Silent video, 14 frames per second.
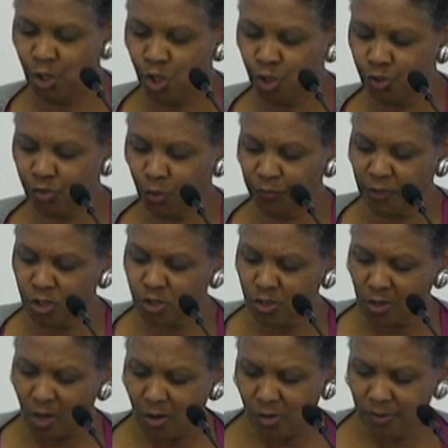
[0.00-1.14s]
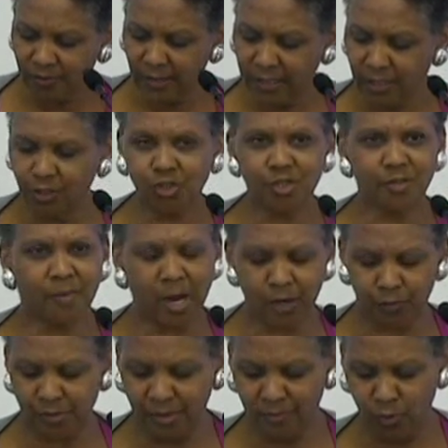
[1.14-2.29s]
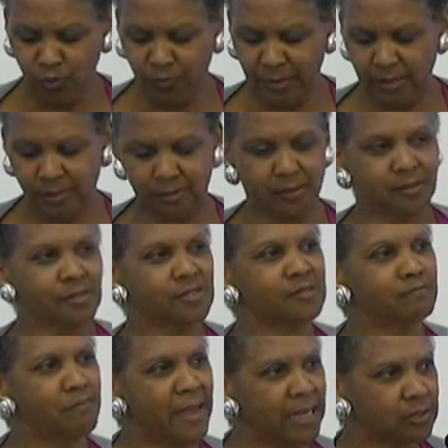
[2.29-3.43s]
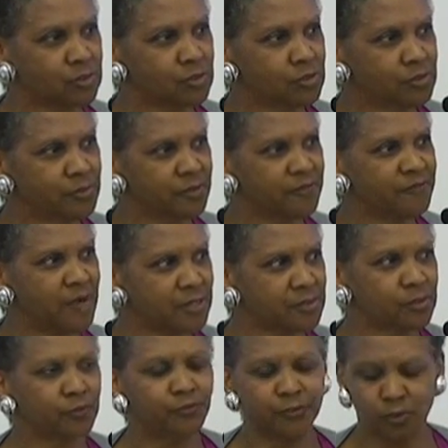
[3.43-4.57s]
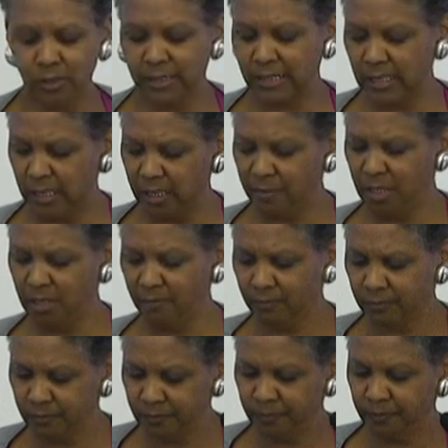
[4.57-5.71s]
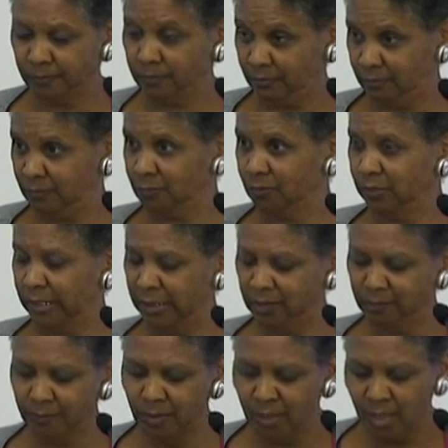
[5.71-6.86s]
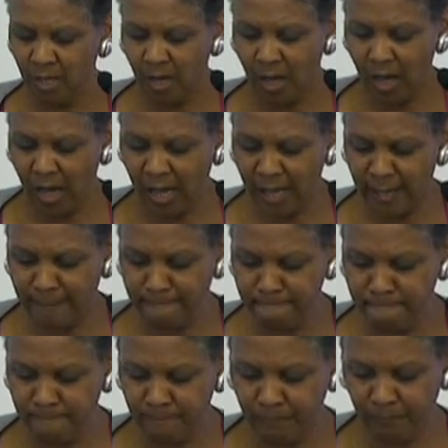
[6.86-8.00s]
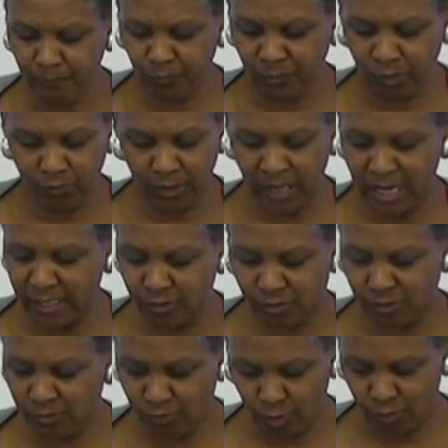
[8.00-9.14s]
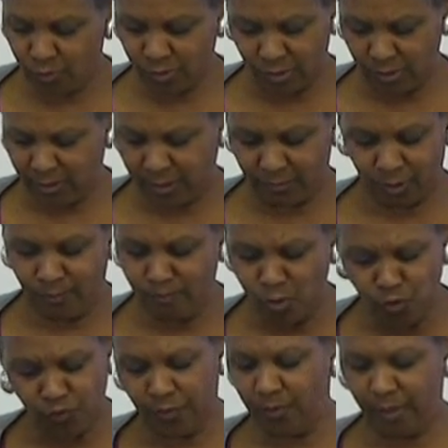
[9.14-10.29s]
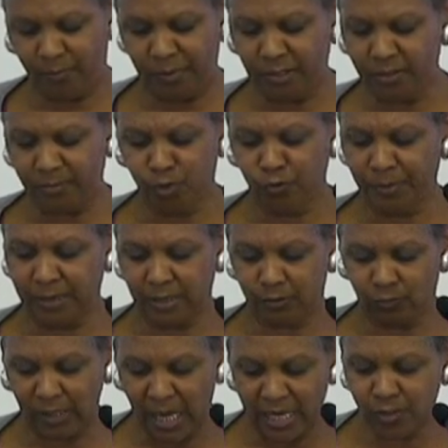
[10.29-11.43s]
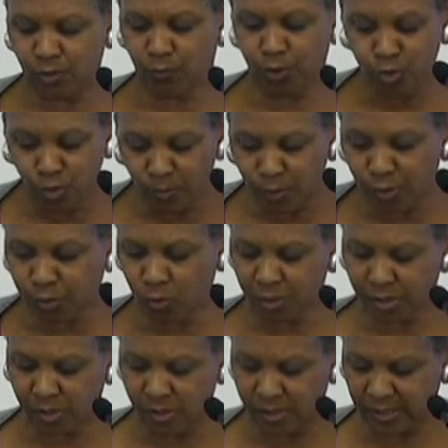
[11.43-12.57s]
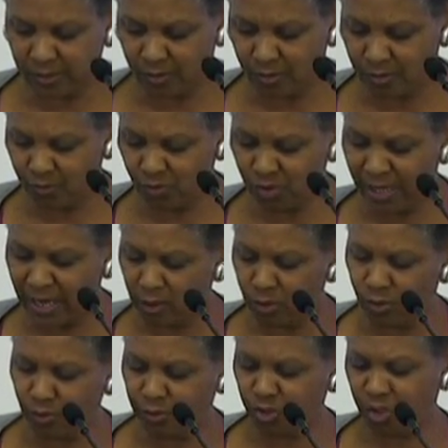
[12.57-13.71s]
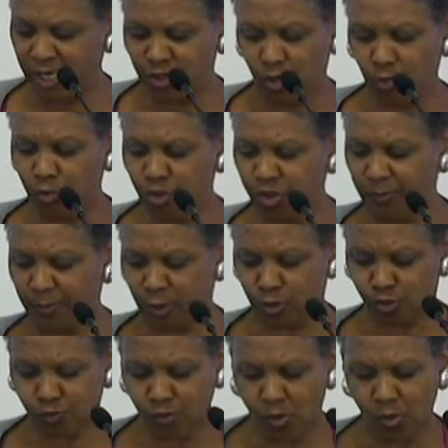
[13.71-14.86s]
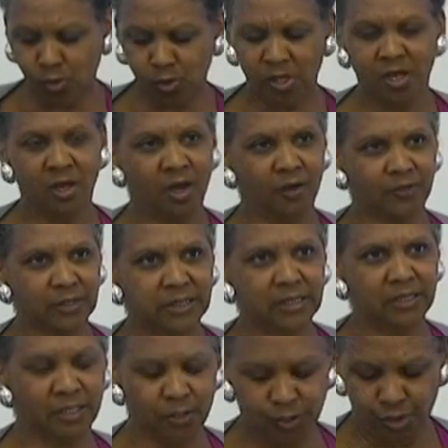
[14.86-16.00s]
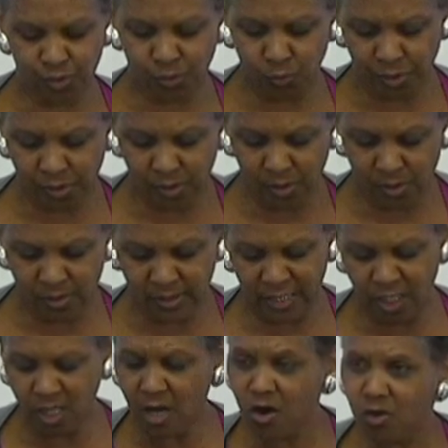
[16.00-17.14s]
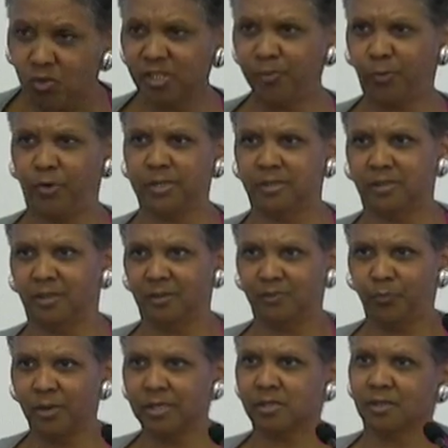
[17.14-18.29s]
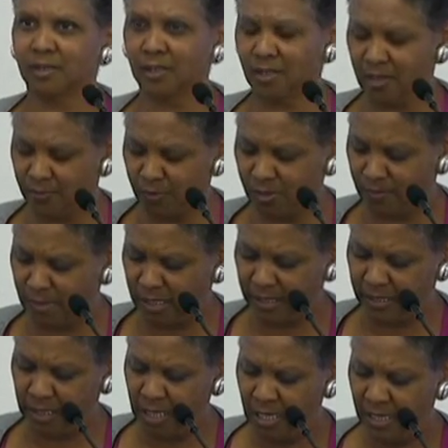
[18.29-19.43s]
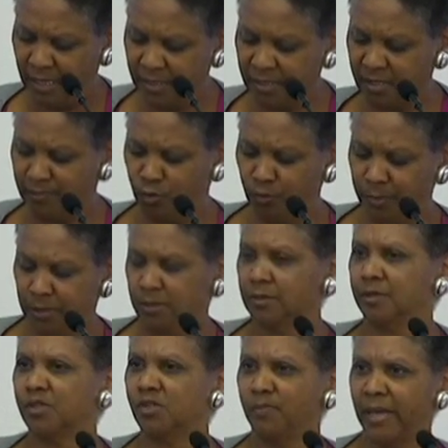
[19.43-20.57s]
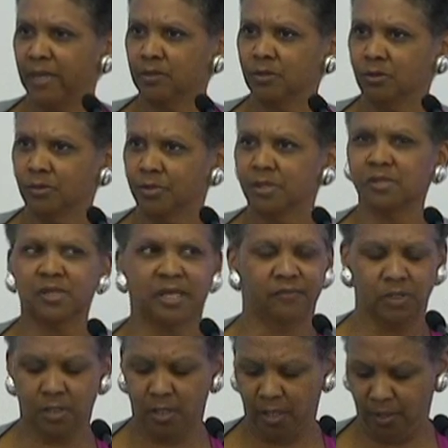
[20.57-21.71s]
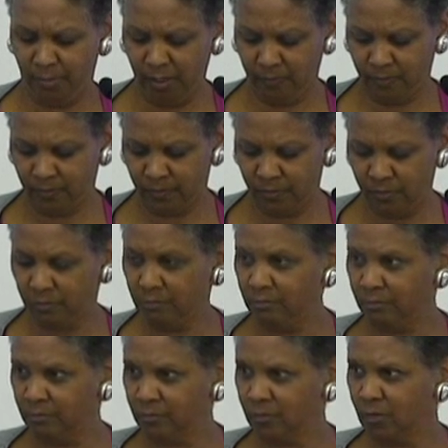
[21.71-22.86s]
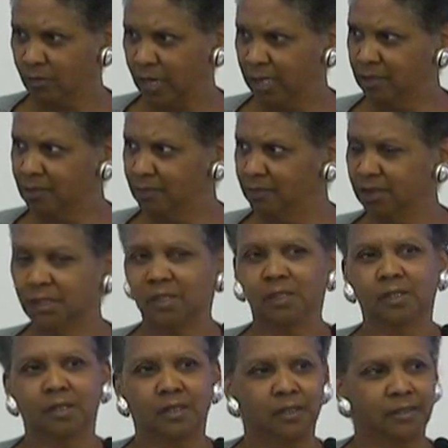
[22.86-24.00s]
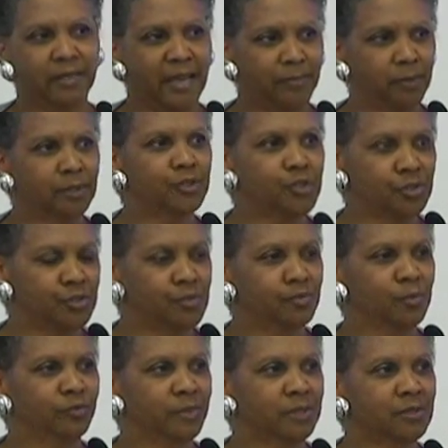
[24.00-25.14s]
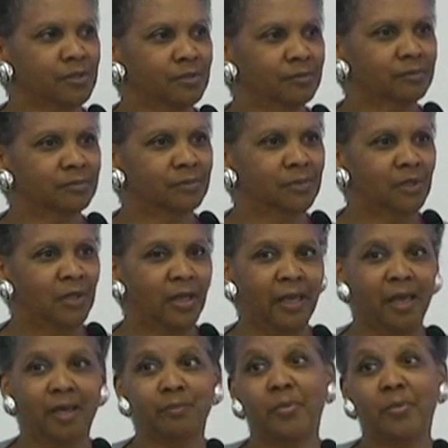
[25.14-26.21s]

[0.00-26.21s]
So if the goal of the energy democracy movement is to dismantle the fossil fuel economy, right, that relies to build a movement that relies on renewable sources and to channel and change ownership and control of clean energy sources, then the only precedent that comes to mind is the movement to dismantle the slave economy, right? The abolitionist movement. And